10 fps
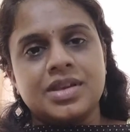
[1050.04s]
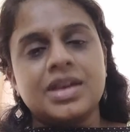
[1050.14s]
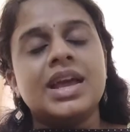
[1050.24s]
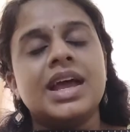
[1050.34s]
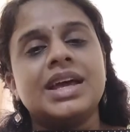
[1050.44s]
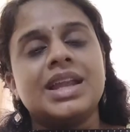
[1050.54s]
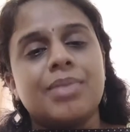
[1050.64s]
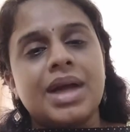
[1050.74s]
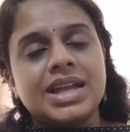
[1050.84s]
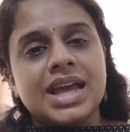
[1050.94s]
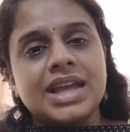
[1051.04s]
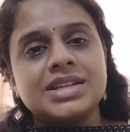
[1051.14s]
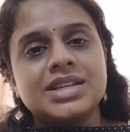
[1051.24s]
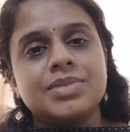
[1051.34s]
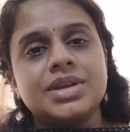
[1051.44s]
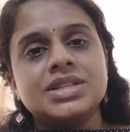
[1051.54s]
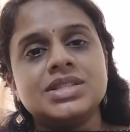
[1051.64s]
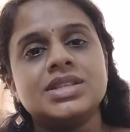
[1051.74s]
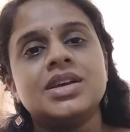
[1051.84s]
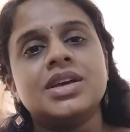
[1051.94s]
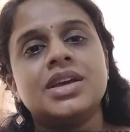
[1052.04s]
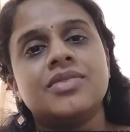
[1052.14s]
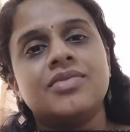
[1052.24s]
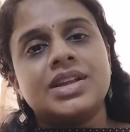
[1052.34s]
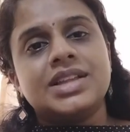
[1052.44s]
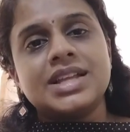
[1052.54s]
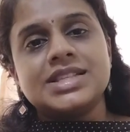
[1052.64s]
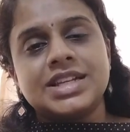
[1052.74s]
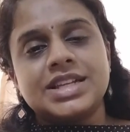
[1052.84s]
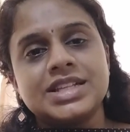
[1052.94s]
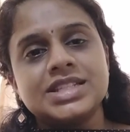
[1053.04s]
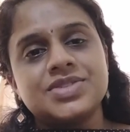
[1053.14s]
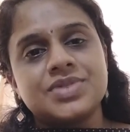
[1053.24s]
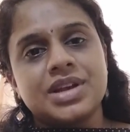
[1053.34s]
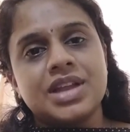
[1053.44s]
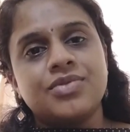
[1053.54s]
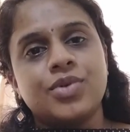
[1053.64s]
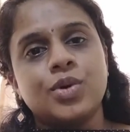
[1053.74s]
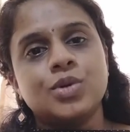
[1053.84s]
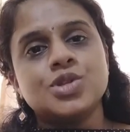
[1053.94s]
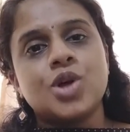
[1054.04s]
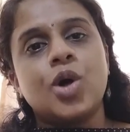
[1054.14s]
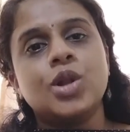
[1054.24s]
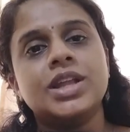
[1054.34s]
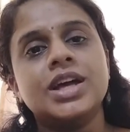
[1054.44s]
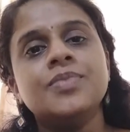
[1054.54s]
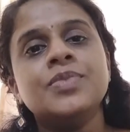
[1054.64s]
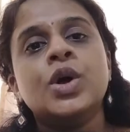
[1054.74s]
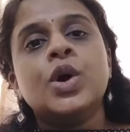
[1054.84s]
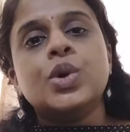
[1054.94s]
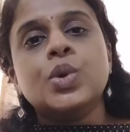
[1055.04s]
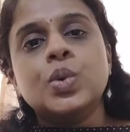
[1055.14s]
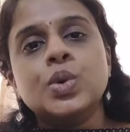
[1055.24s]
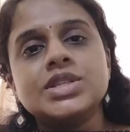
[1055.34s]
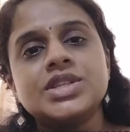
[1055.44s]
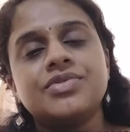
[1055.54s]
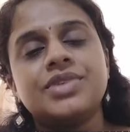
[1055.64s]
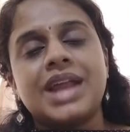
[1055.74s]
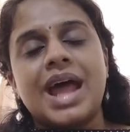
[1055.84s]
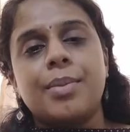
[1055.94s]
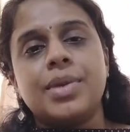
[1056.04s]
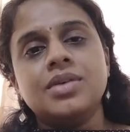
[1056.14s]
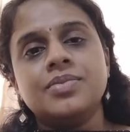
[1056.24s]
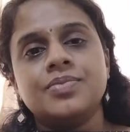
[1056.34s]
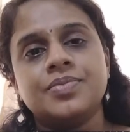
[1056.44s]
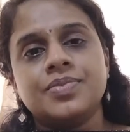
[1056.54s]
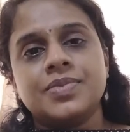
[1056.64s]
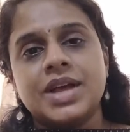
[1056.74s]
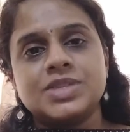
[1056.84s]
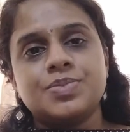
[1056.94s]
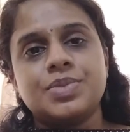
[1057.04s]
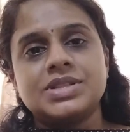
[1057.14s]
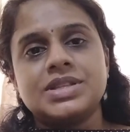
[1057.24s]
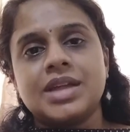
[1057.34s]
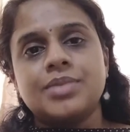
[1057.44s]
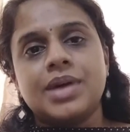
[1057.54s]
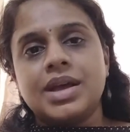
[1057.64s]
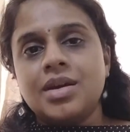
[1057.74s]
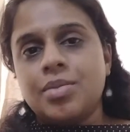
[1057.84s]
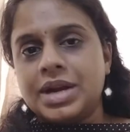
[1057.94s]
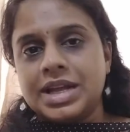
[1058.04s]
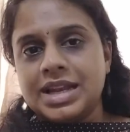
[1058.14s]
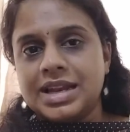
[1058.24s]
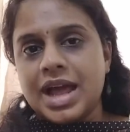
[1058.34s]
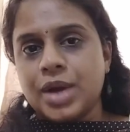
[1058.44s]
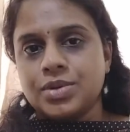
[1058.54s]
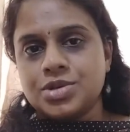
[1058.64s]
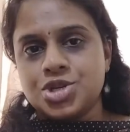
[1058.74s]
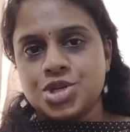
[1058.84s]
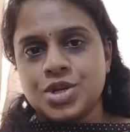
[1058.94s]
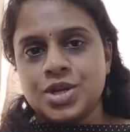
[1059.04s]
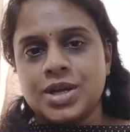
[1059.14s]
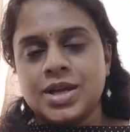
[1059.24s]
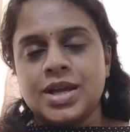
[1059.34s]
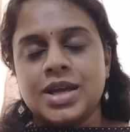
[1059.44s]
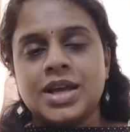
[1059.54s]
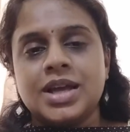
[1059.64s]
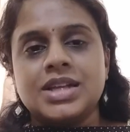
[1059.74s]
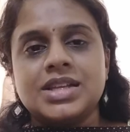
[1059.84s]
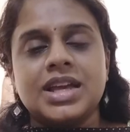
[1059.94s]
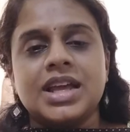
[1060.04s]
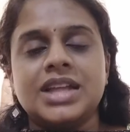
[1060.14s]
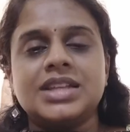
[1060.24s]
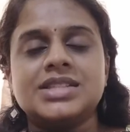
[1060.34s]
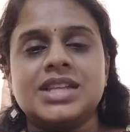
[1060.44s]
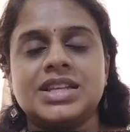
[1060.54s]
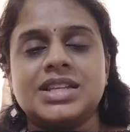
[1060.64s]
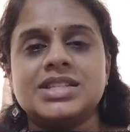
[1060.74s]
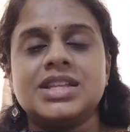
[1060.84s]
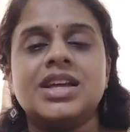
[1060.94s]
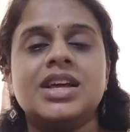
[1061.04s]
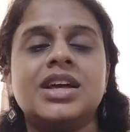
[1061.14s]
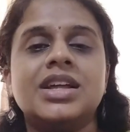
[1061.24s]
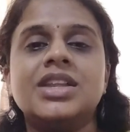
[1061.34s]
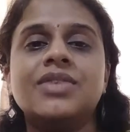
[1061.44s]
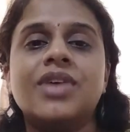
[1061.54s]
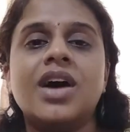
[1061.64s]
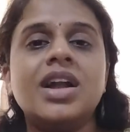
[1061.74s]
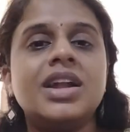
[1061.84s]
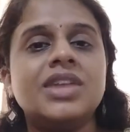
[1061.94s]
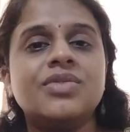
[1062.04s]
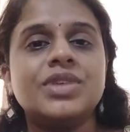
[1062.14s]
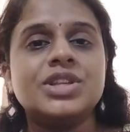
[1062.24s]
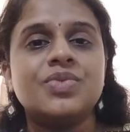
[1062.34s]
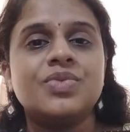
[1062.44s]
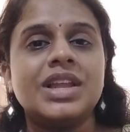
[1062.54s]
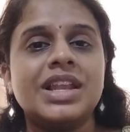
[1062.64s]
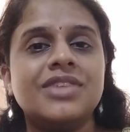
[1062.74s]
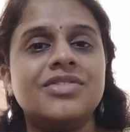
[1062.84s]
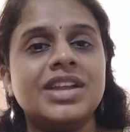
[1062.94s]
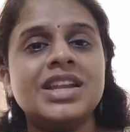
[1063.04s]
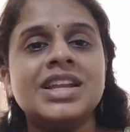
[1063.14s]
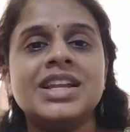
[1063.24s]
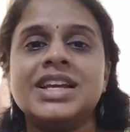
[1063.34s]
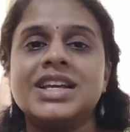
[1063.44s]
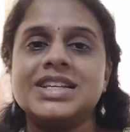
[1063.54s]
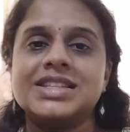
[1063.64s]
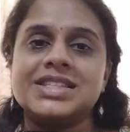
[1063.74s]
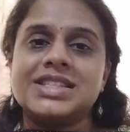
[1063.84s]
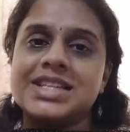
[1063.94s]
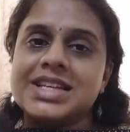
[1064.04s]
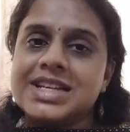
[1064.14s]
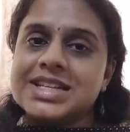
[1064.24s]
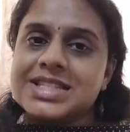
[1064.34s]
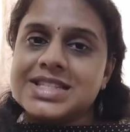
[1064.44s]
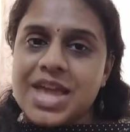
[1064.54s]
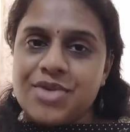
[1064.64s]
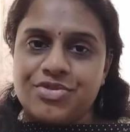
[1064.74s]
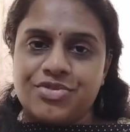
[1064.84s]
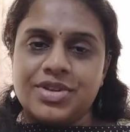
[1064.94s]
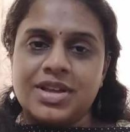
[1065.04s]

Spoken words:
Okay, grammaticality means whether a sentence strictly follows all the rules of grammar as prescribed by a particular language. Take another sentence. The world in which we live in is safe.